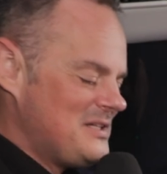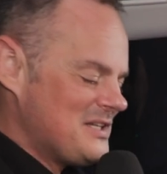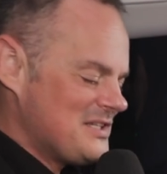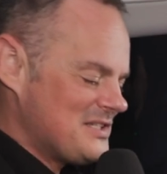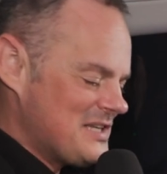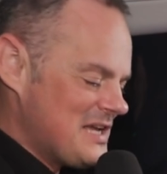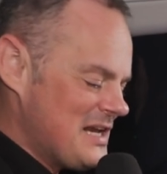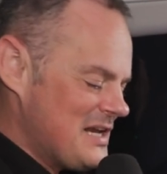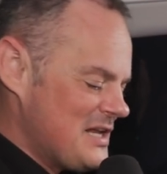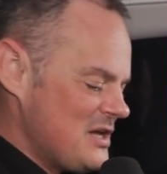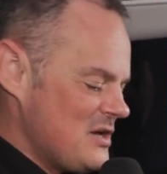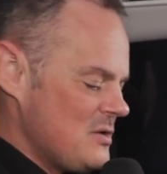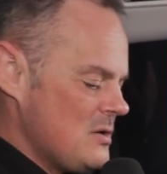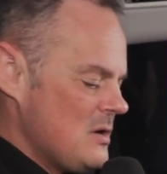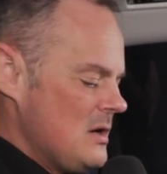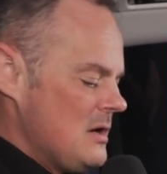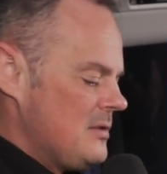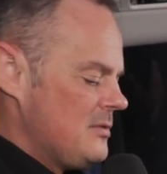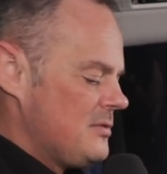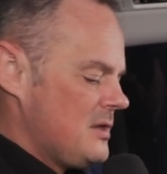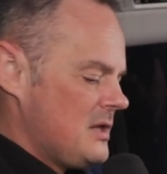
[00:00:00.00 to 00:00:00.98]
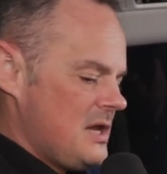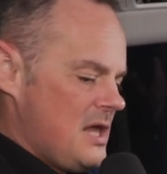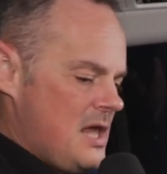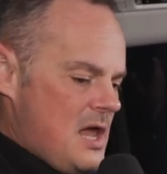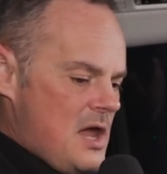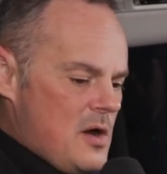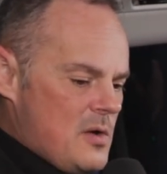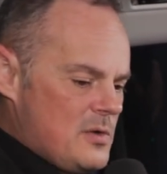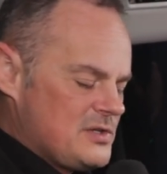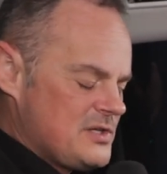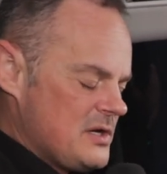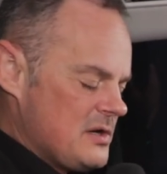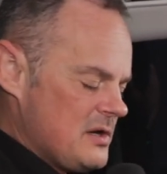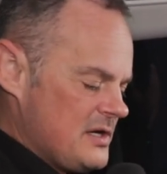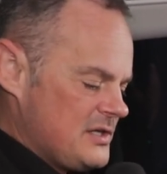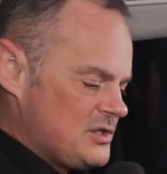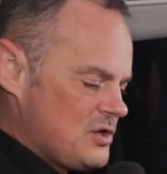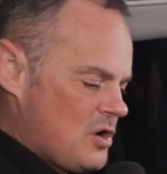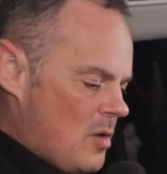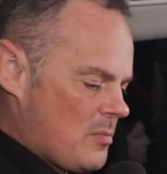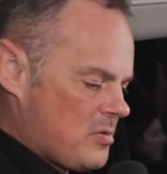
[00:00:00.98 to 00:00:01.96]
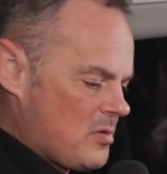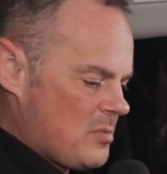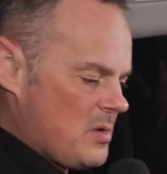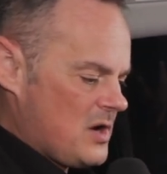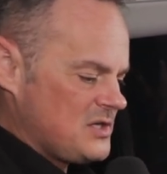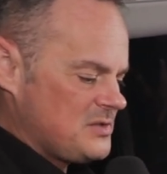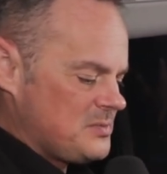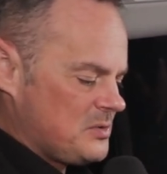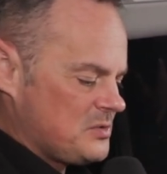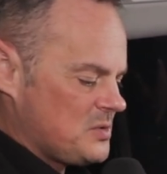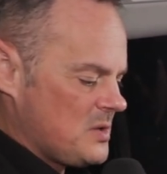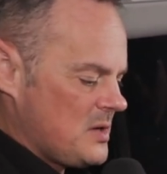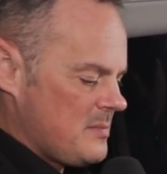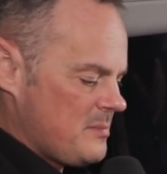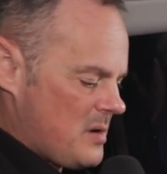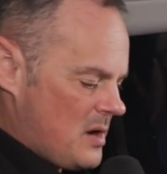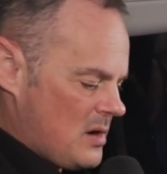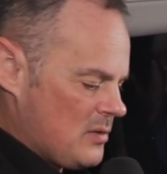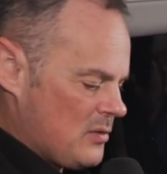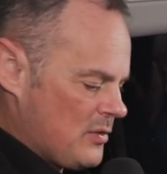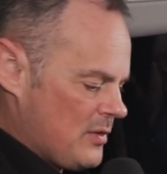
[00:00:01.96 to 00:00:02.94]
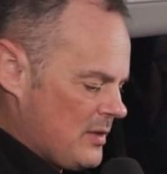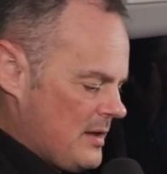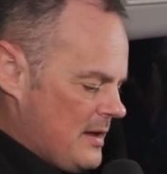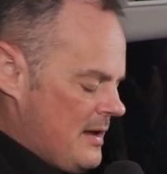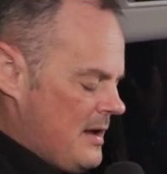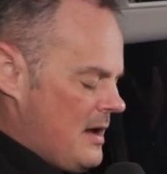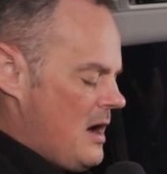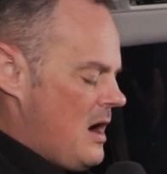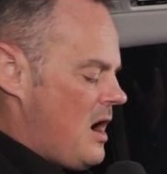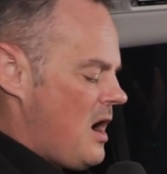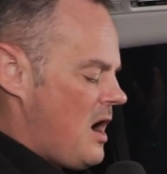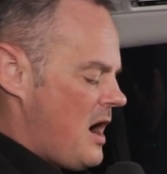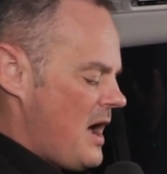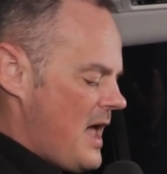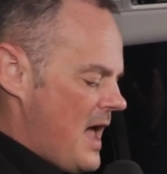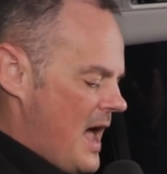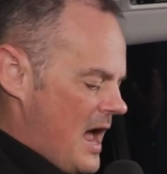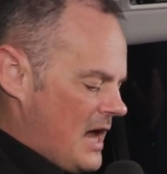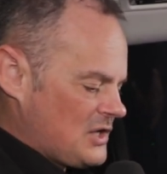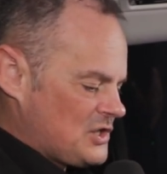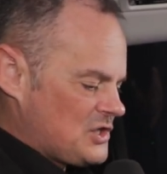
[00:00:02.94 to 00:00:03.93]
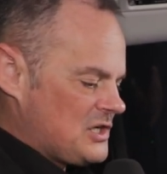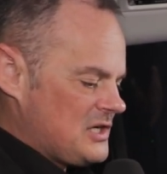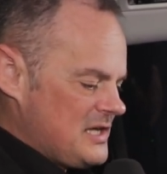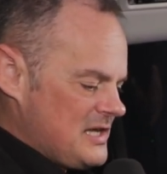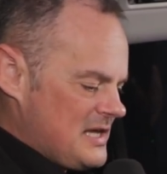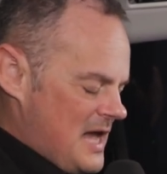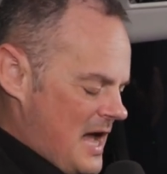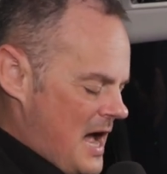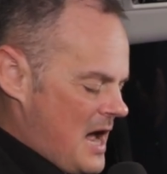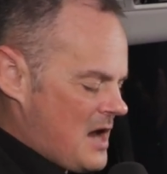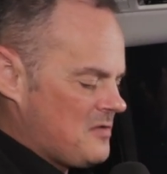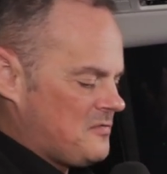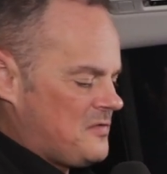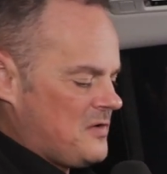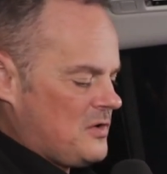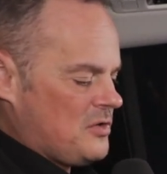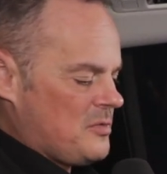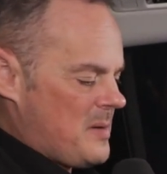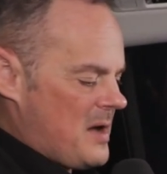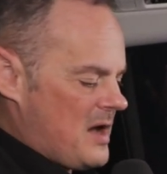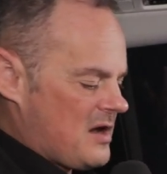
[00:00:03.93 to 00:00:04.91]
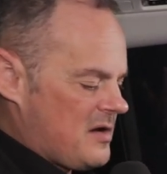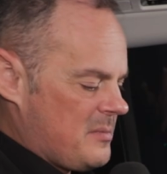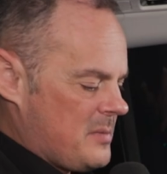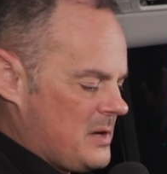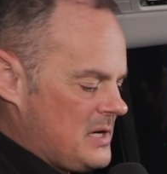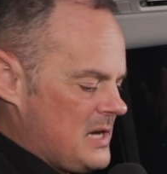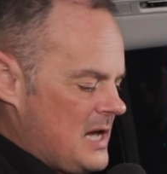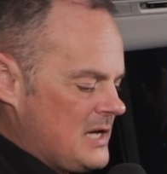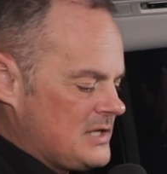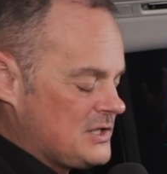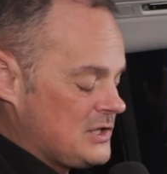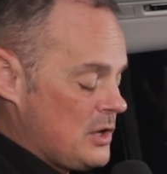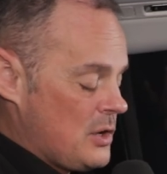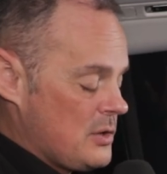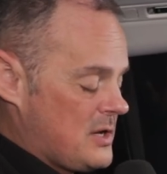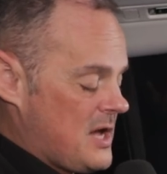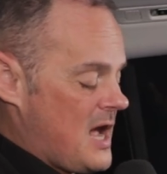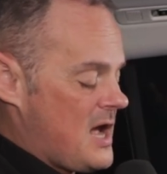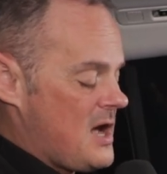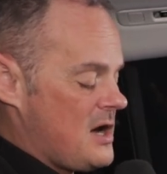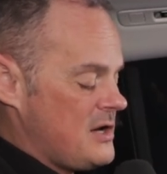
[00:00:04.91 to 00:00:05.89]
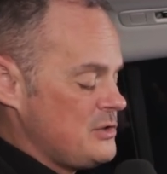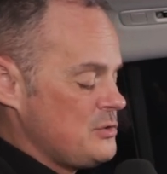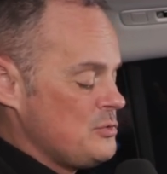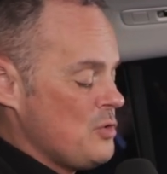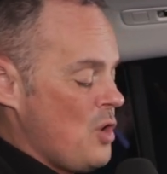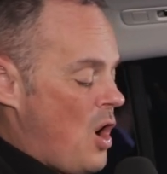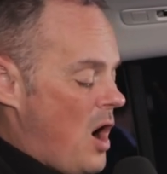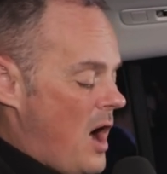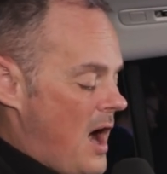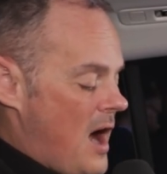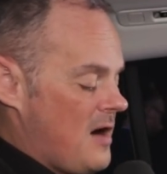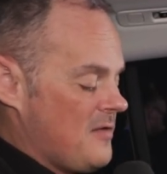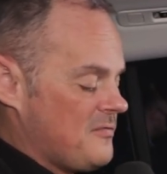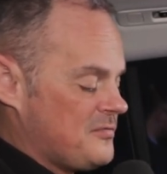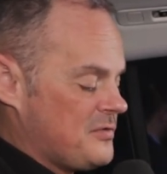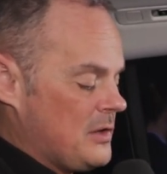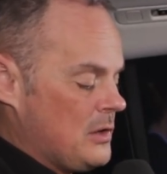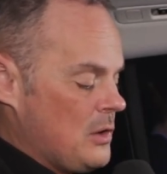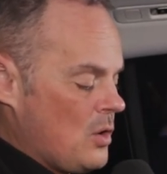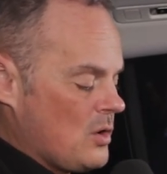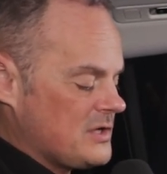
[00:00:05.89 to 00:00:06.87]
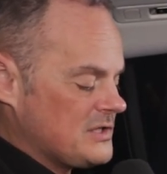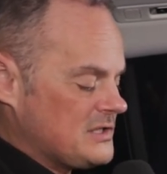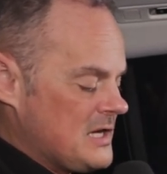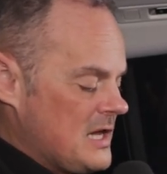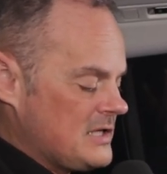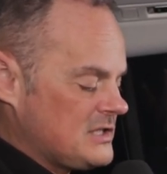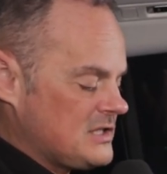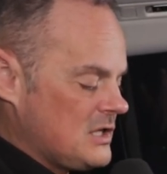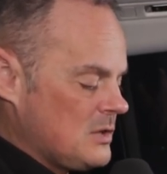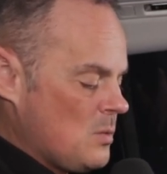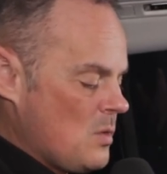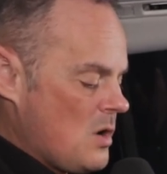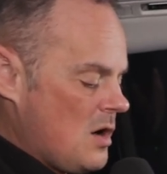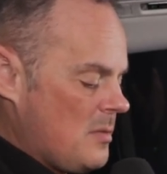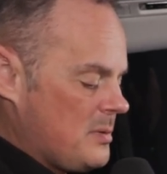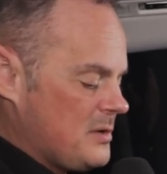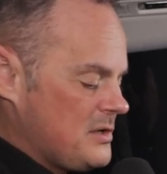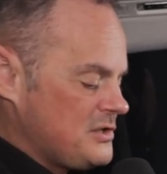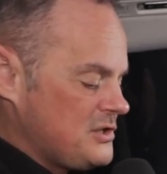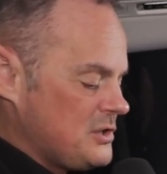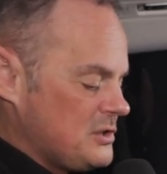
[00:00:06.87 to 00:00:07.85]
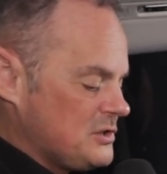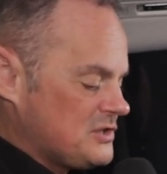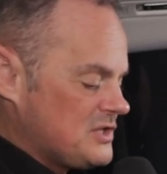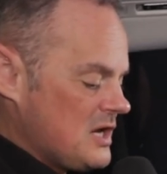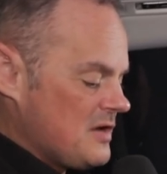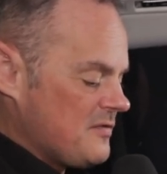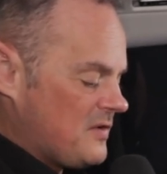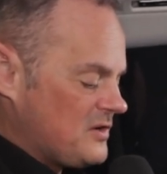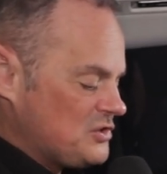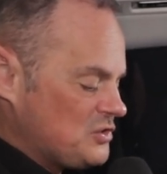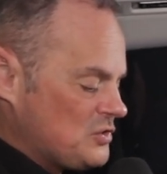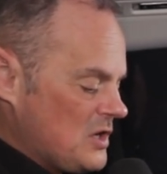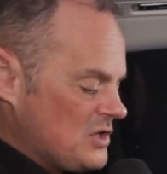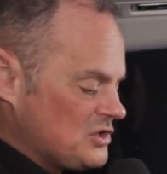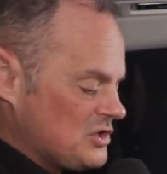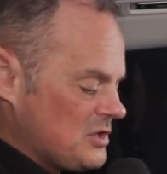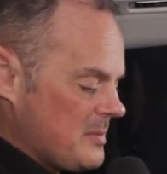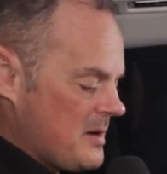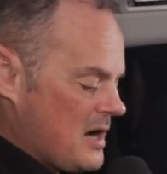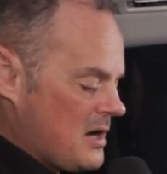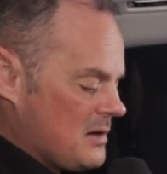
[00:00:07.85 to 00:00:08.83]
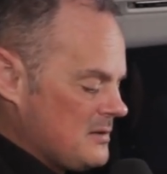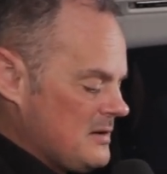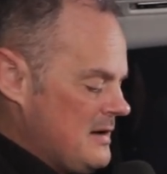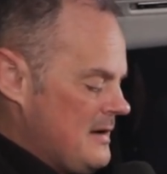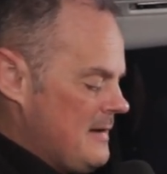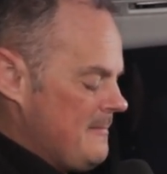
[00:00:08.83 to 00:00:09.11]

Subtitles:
to tell you that here is a nice compromise between both. I actually can feel the back of my legs, and okay, I do not have the longest legs in the world, but as you can see, if I stretch them out,